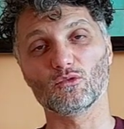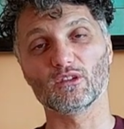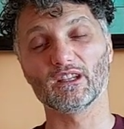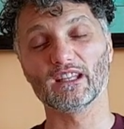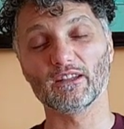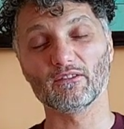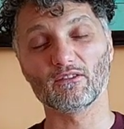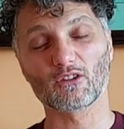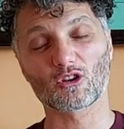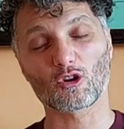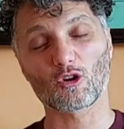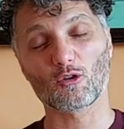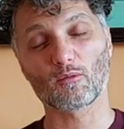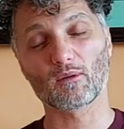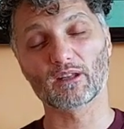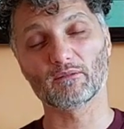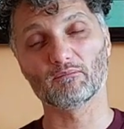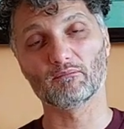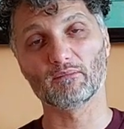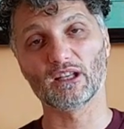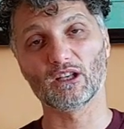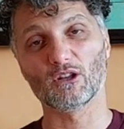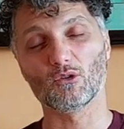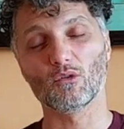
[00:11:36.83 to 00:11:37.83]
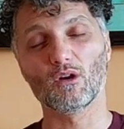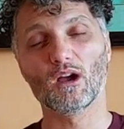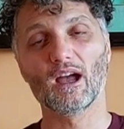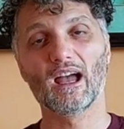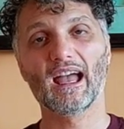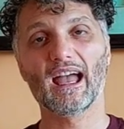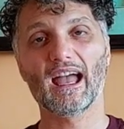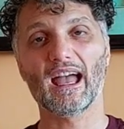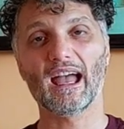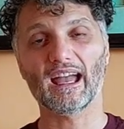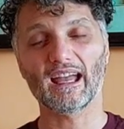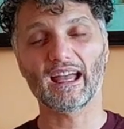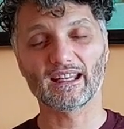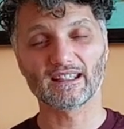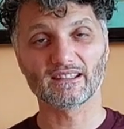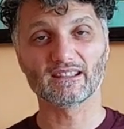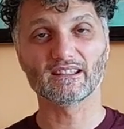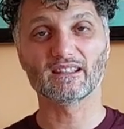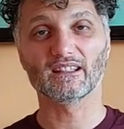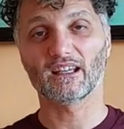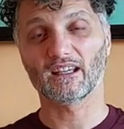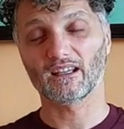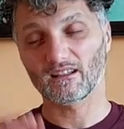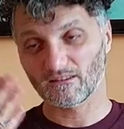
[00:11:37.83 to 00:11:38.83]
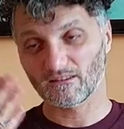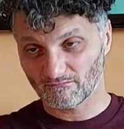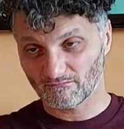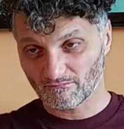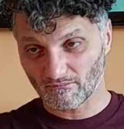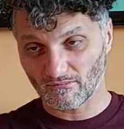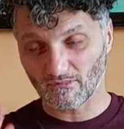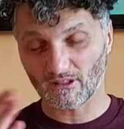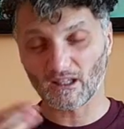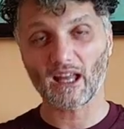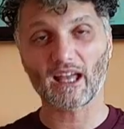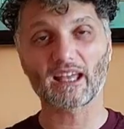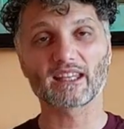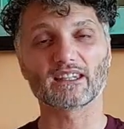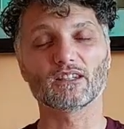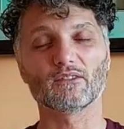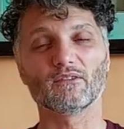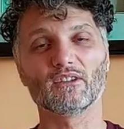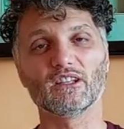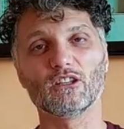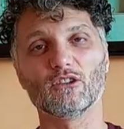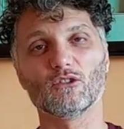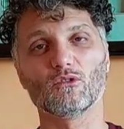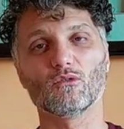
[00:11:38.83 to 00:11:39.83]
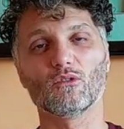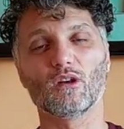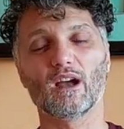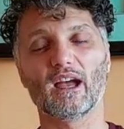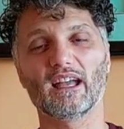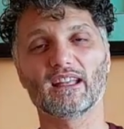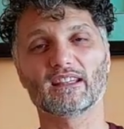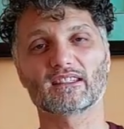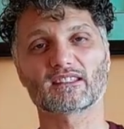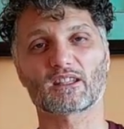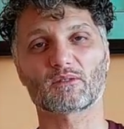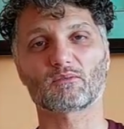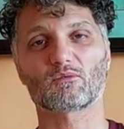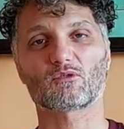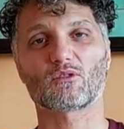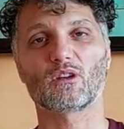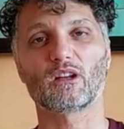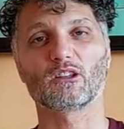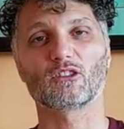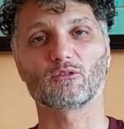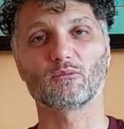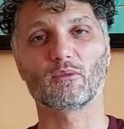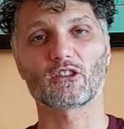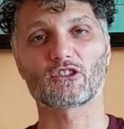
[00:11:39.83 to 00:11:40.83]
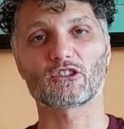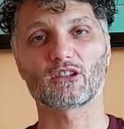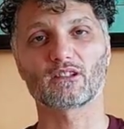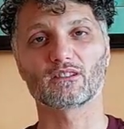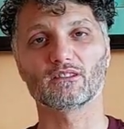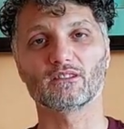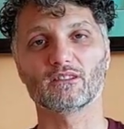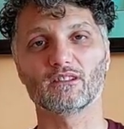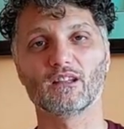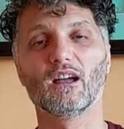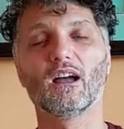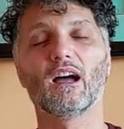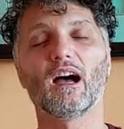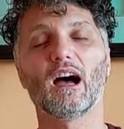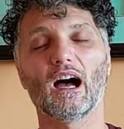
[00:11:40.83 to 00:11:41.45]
Leave a comment below and like the video and subscribe to my channel.